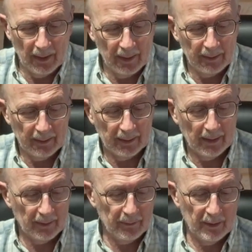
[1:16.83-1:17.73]
And
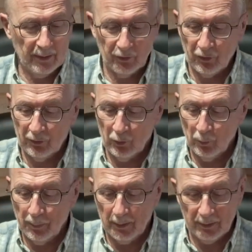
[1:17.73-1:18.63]
again has
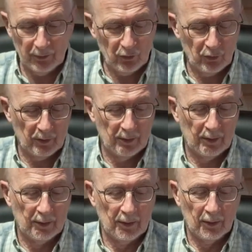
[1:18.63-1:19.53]
two parts,
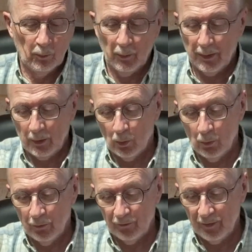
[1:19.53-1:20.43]
what I
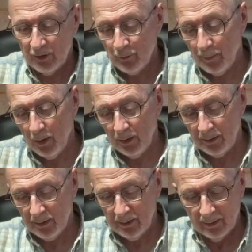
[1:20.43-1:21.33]
call the fixed
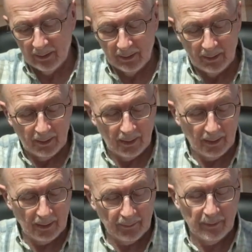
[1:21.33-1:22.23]
part
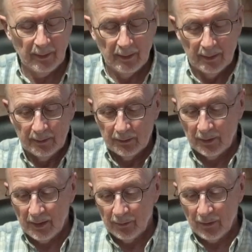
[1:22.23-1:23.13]
and
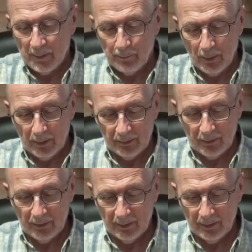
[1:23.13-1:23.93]
the tilting part.